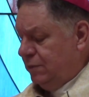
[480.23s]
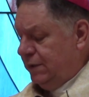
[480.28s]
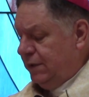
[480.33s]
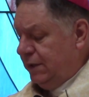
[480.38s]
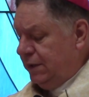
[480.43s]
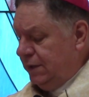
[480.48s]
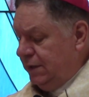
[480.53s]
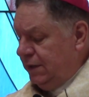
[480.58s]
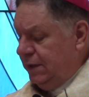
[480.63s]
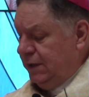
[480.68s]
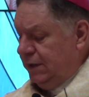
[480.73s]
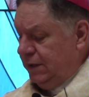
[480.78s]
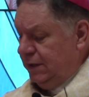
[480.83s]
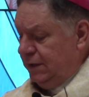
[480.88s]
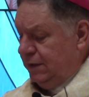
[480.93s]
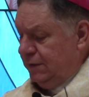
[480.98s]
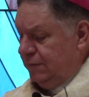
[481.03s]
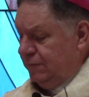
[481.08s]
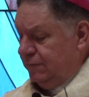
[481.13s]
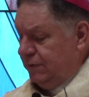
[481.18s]
way
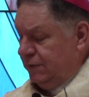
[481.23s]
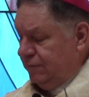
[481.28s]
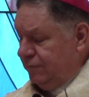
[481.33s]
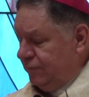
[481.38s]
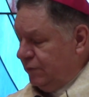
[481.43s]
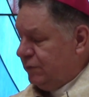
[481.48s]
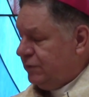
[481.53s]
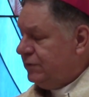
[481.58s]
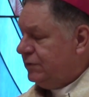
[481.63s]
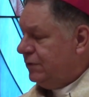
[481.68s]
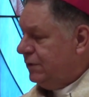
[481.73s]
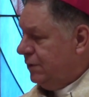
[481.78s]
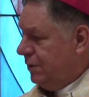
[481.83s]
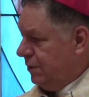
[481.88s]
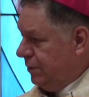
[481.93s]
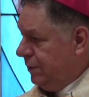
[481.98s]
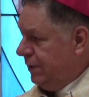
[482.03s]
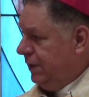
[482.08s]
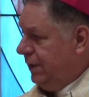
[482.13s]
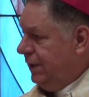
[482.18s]
for the folks of
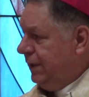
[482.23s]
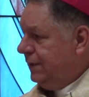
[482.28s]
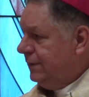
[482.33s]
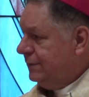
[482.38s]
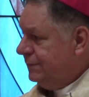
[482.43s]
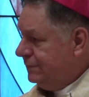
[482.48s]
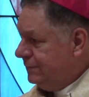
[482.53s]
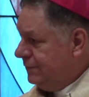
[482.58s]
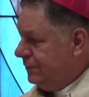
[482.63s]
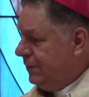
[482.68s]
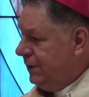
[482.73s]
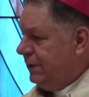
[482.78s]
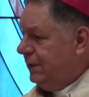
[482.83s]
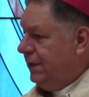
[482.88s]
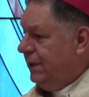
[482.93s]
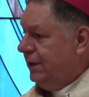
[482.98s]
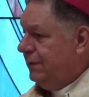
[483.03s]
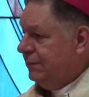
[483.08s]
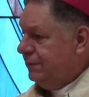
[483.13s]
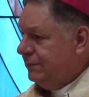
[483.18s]
the Holy Land
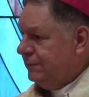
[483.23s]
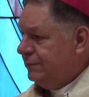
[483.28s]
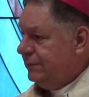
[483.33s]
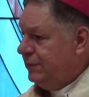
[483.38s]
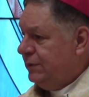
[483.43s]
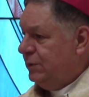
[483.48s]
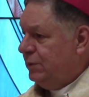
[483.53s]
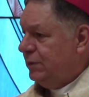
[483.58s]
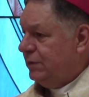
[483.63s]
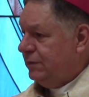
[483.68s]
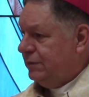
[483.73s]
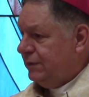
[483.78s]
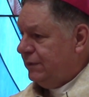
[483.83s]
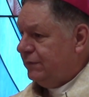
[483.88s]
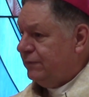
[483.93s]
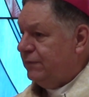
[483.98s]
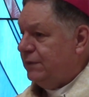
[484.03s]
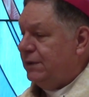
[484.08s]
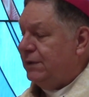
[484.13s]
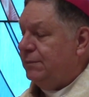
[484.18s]
right now who are
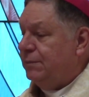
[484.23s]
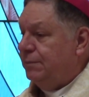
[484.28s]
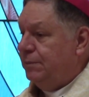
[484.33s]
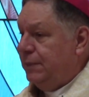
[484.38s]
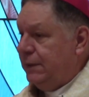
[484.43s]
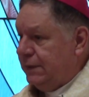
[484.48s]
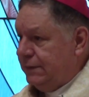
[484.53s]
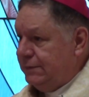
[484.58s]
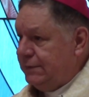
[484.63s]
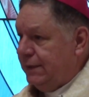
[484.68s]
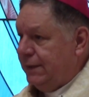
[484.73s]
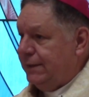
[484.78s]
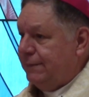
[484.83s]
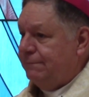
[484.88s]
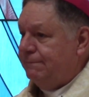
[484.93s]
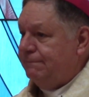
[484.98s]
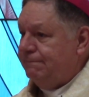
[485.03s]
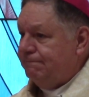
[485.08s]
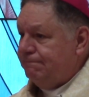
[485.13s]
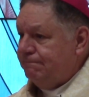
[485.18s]
suffering big time.